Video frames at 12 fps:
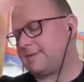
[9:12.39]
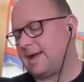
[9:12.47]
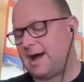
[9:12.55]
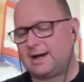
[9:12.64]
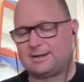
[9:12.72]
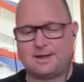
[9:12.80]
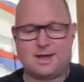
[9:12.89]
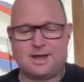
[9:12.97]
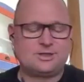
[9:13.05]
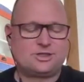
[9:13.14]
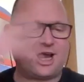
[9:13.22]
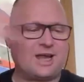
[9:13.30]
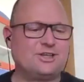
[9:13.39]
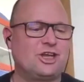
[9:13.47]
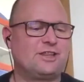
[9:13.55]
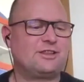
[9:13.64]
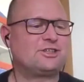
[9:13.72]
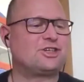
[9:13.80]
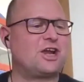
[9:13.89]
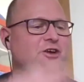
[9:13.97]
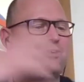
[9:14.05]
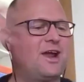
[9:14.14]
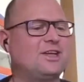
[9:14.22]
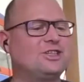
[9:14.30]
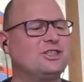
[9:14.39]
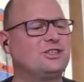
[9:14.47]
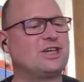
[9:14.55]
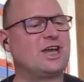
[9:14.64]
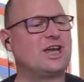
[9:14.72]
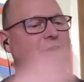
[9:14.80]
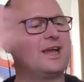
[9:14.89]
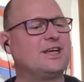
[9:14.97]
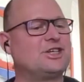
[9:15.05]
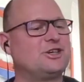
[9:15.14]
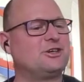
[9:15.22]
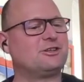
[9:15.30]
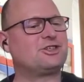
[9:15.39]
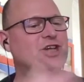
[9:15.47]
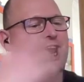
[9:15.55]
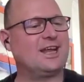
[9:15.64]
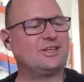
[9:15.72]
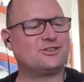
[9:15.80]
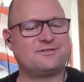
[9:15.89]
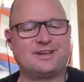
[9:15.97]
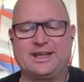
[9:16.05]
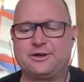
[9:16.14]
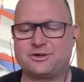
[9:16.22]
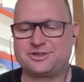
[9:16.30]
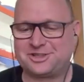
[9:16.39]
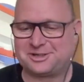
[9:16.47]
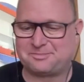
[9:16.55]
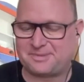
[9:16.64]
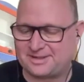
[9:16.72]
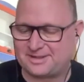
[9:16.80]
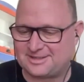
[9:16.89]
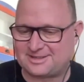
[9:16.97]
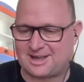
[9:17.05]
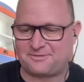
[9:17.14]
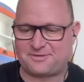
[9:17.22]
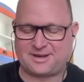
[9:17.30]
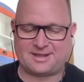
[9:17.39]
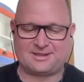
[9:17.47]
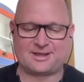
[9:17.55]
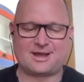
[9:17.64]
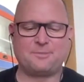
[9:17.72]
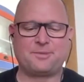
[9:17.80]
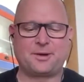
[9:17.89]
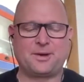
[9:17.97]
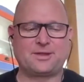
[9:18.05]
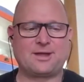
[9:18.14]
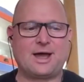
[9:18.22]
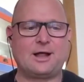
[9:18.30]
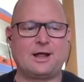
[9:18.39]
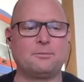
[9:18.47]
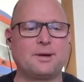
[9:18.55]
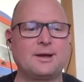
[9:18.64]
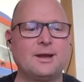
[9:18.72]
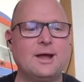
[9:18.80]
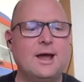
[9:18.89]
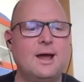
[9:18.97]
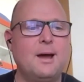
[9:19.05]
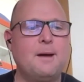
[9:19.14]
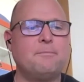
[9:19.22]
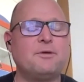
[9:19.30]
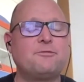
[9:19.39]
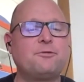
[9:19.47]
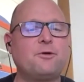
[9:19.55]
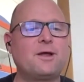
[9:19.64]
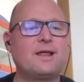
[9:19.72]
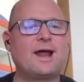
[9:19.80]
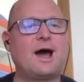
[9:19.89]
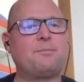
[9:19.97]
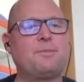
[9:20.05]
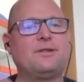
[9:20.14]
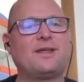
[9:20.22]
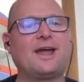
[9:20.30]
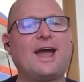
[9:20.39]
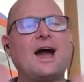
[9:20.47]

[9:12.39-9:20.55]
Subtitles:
uh, changing the generational change of leadership and stuff, and the company went to hell. But before that happened, they